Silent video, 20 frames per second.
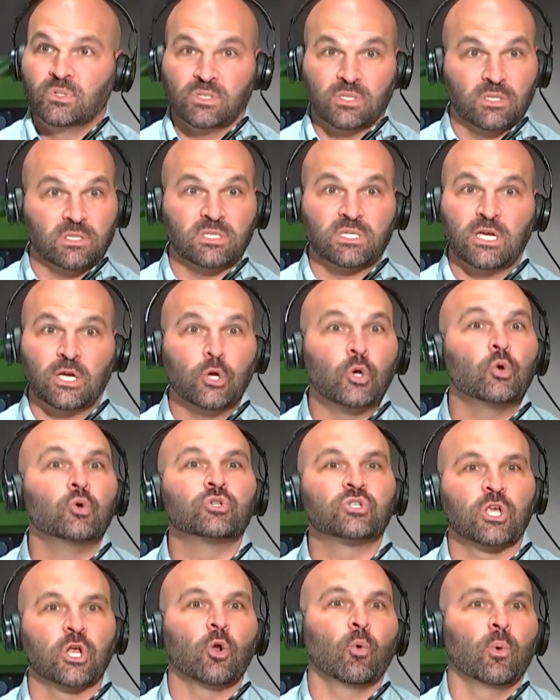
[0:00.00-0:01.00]
to see
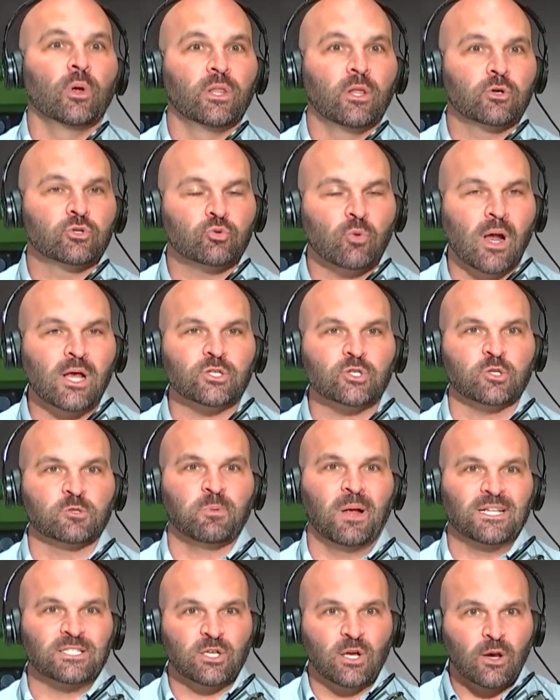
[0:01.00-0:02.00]
who's going to win those roster
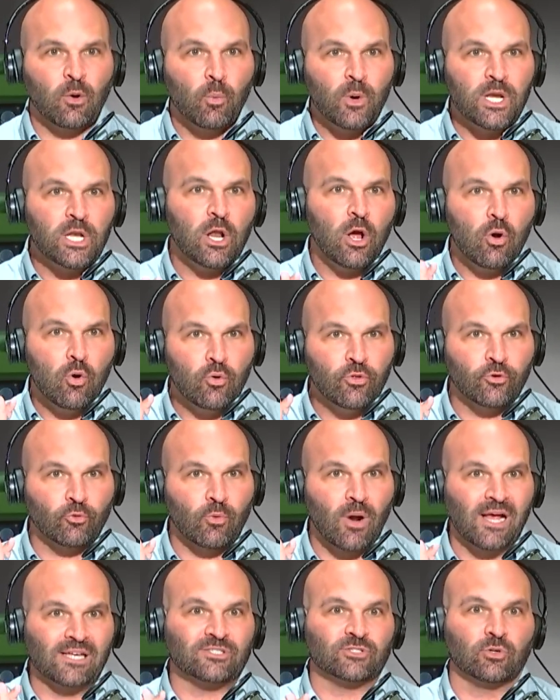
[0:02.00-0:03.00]
spots. Like we know who the
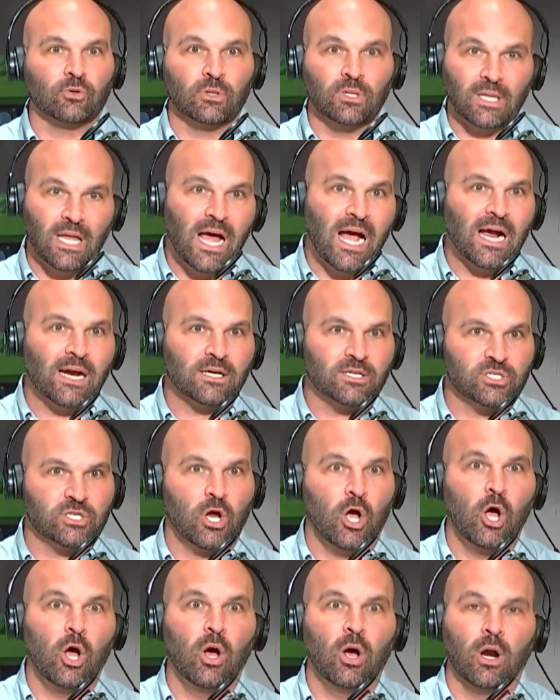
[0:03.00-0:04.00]
roster locks
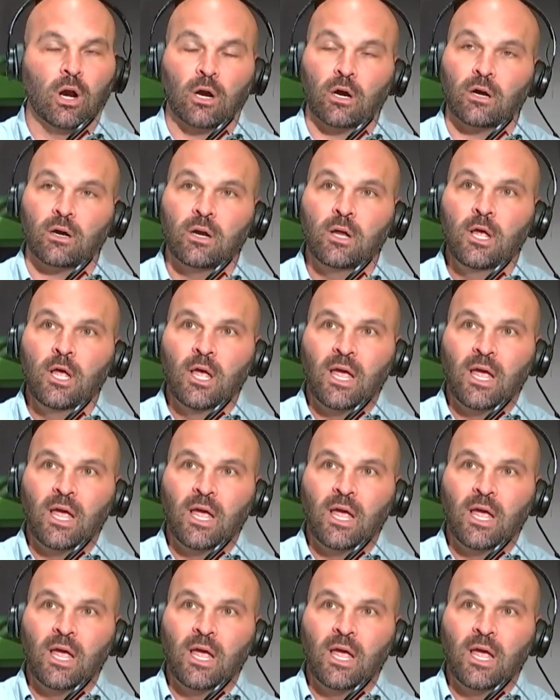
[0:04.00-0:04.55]
are.